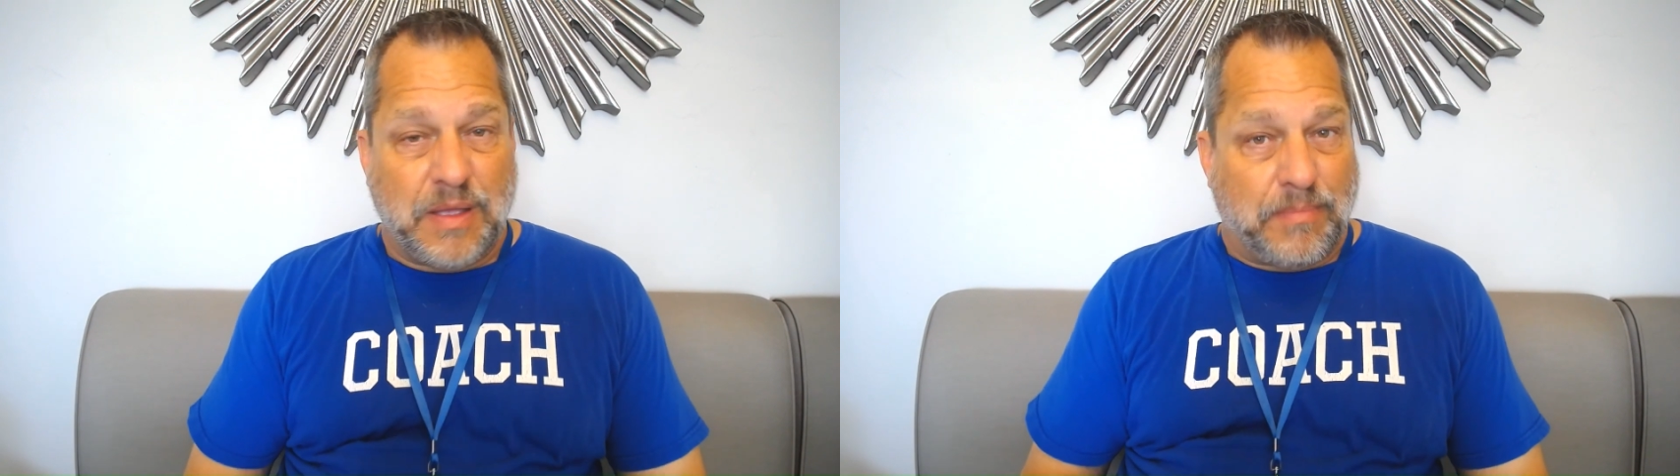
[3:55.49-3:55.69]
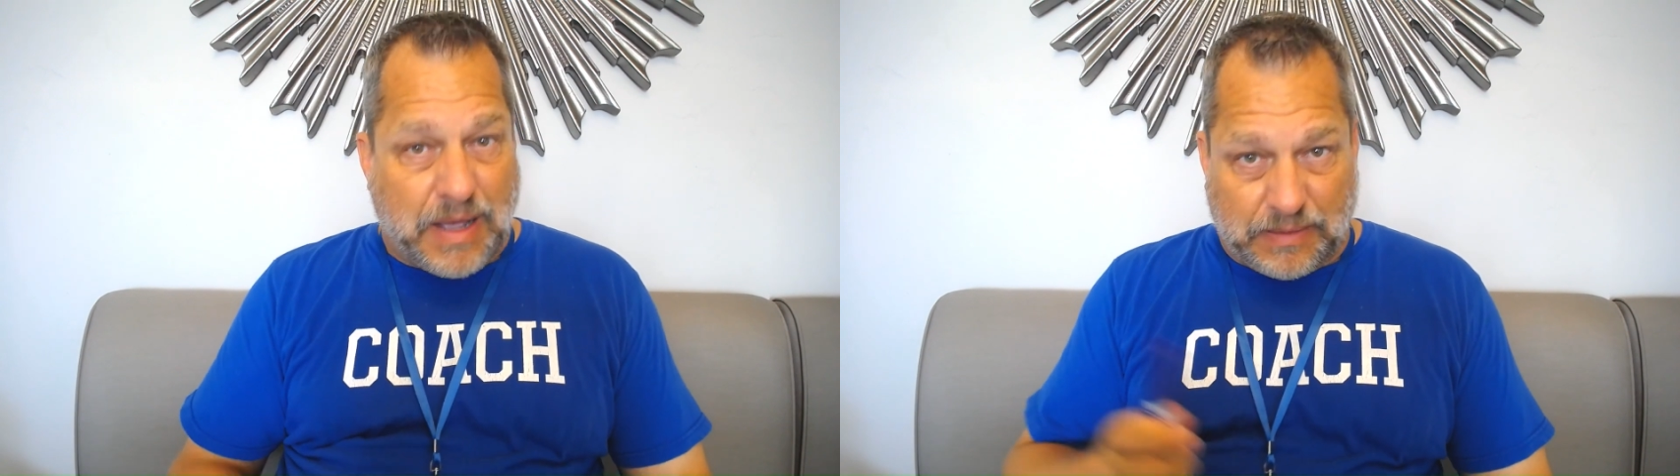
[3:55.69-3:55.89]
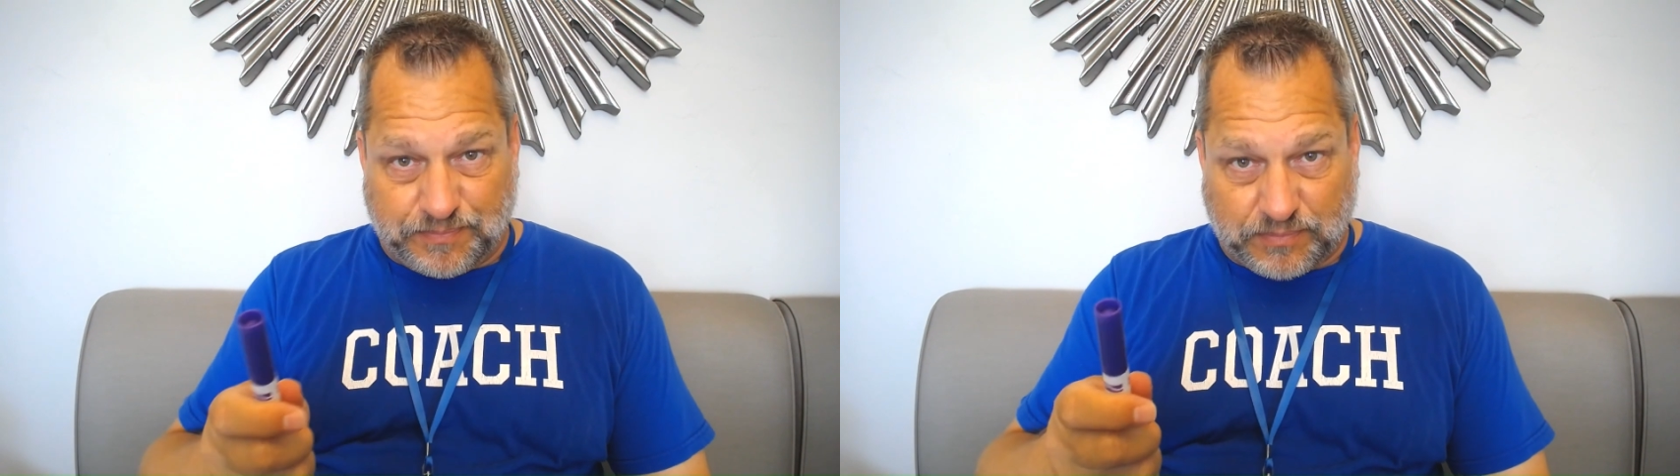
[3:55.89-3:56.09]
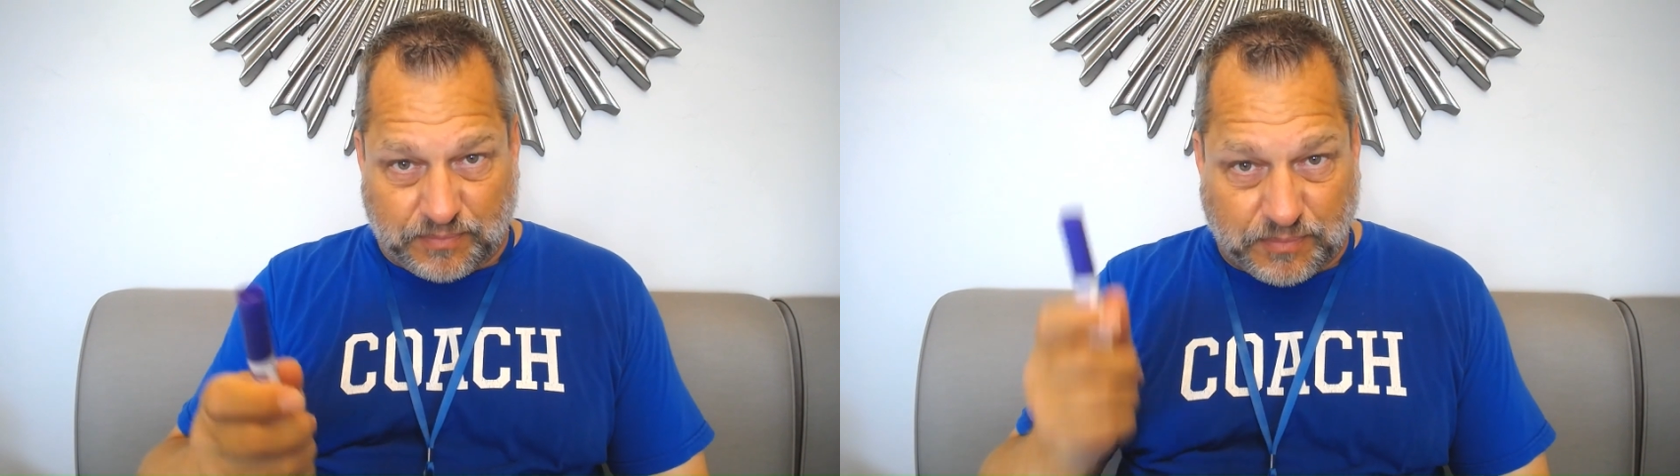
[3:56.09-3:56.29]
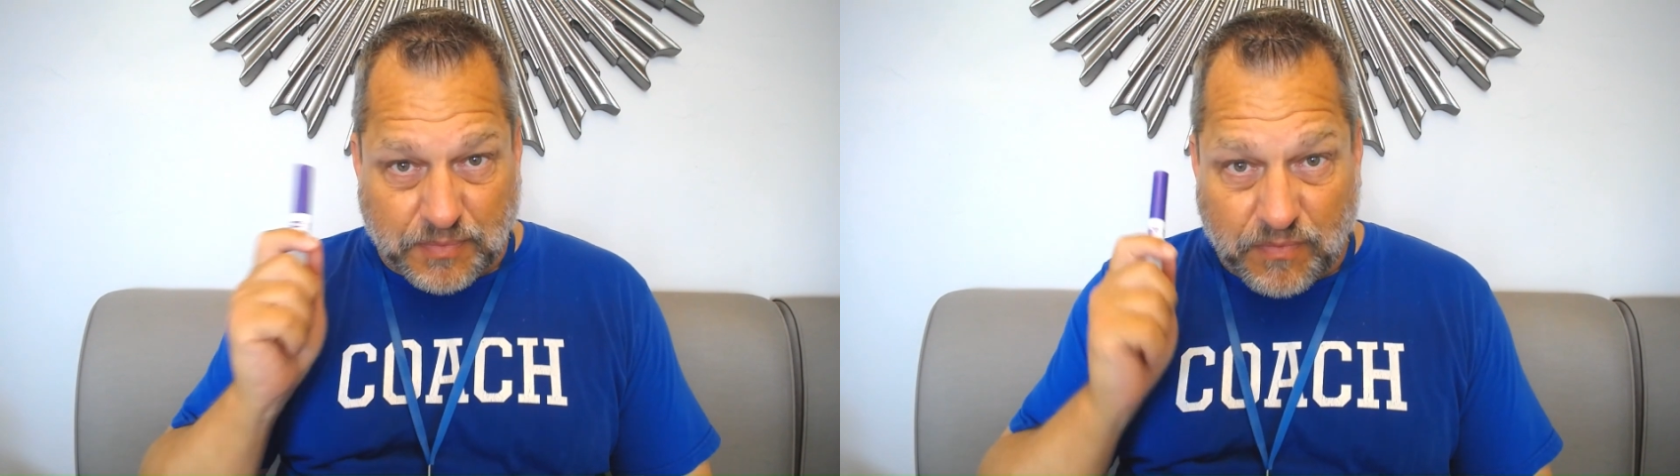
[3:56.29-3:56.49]
But
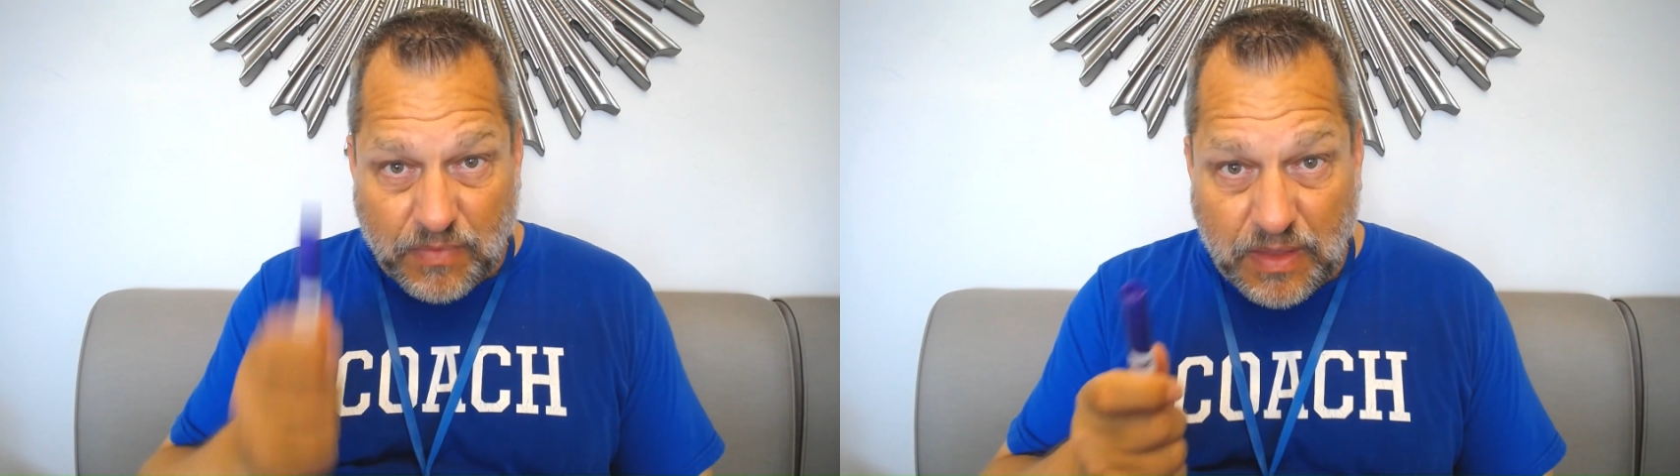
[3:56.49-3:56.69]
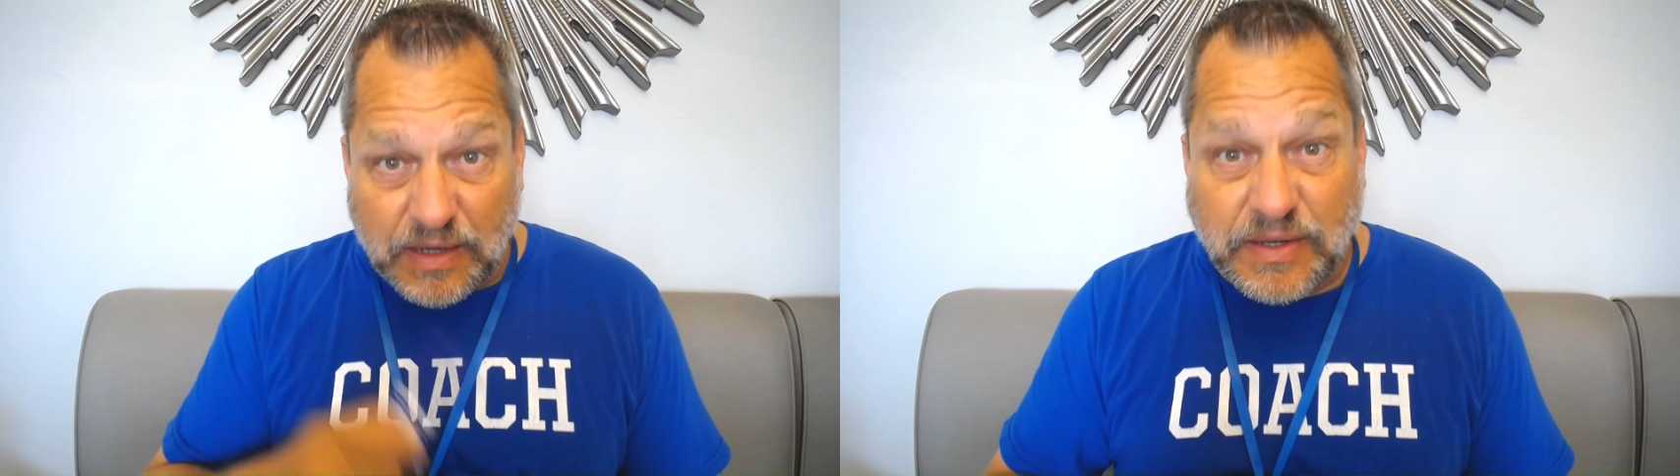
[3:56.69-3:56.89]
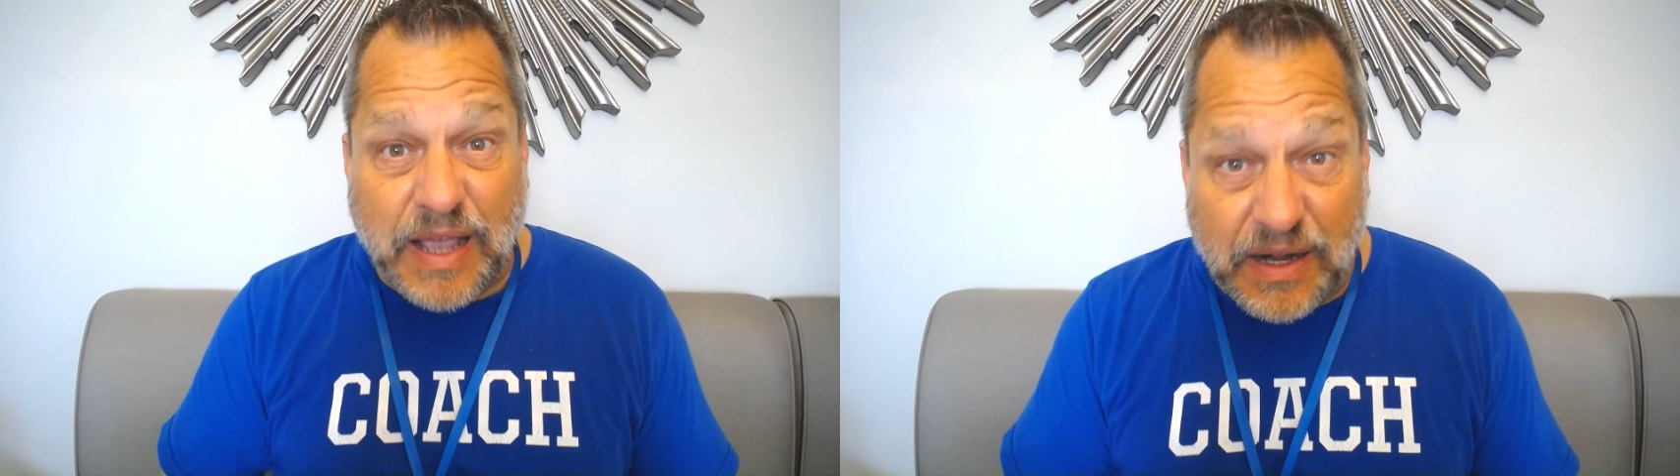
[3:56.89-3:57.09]
debt